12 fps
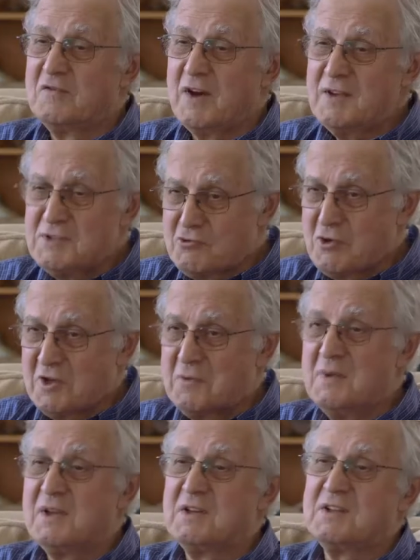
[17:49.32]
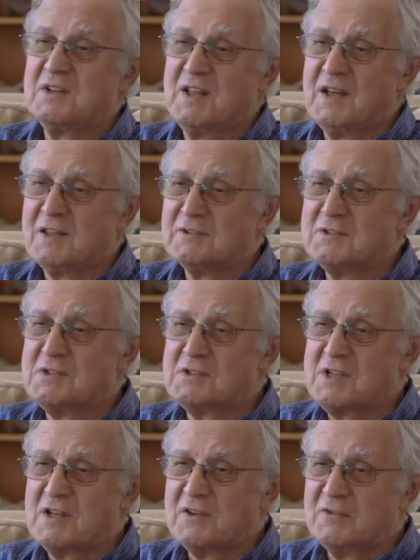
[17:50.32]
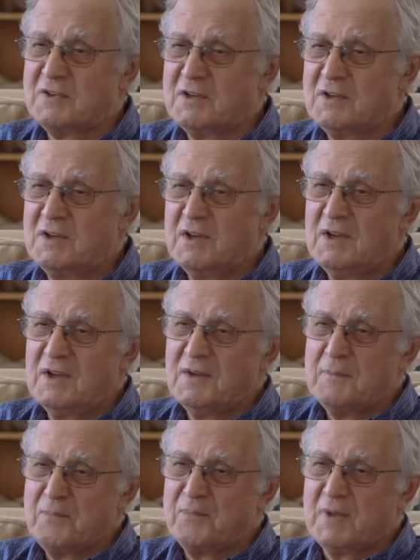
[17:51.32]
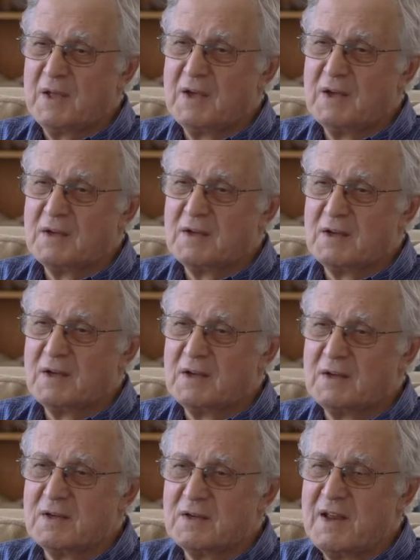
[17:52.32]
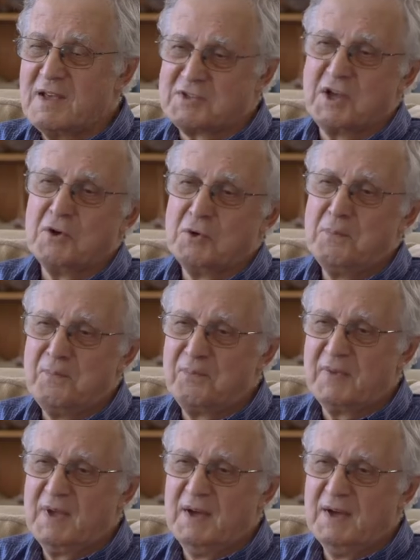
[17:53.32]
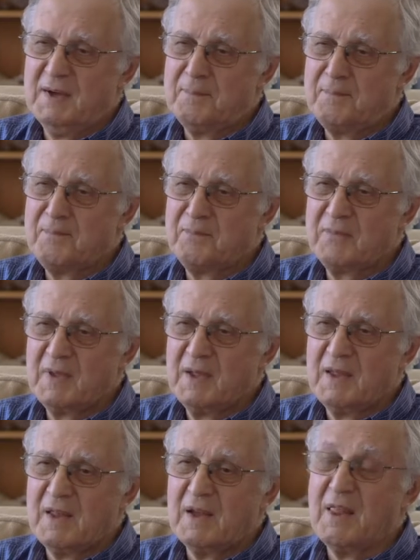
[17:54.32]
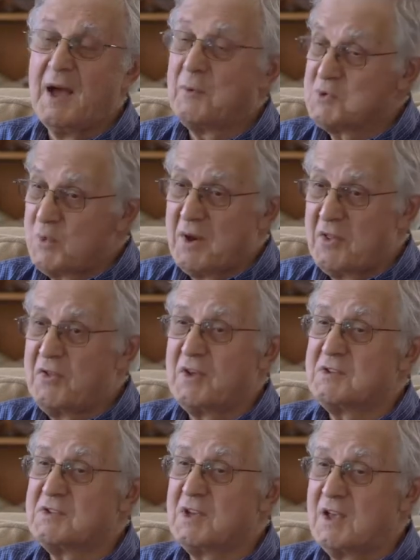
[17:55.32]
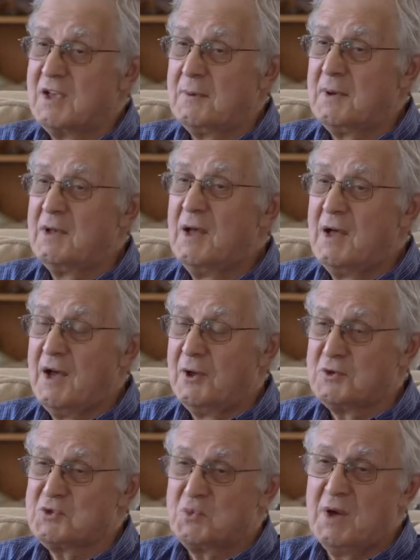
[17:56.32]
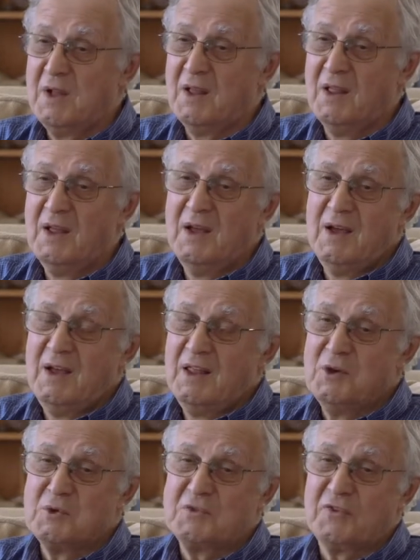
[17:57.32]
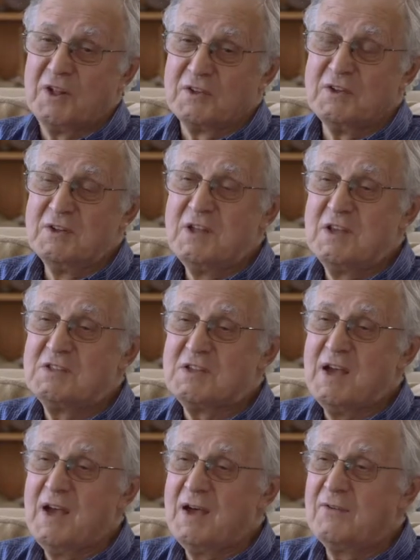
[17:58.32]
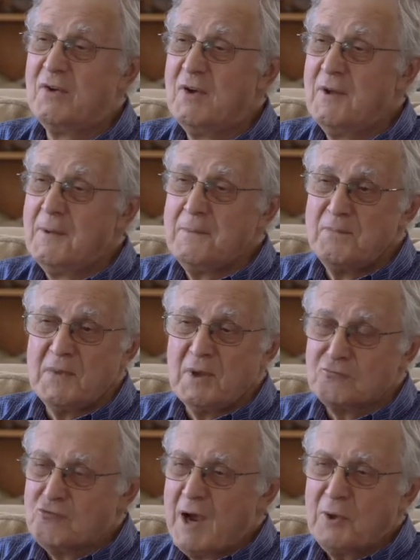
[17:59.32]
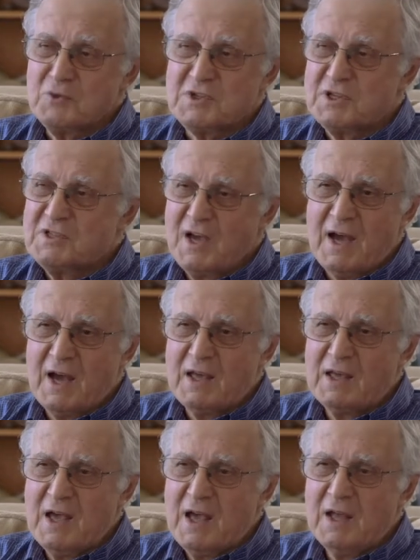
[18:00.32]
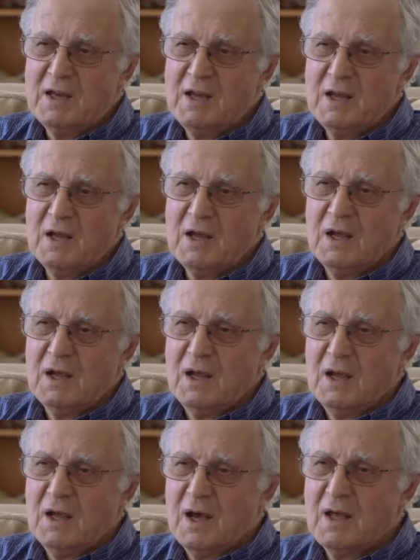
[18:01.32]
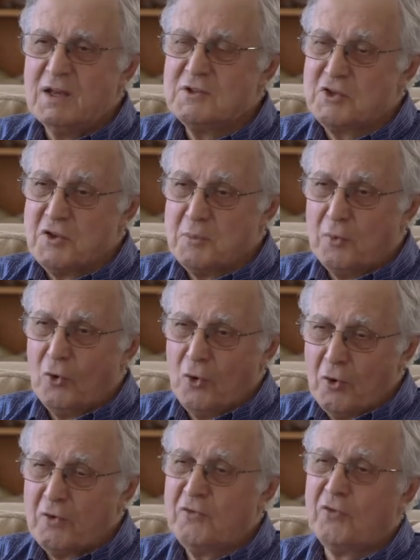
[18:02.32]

advisory committee together instead of a, a, a, an SO. Um, and that was one of the things that came out as well. There was felt a need to have routes into ICANN and into the board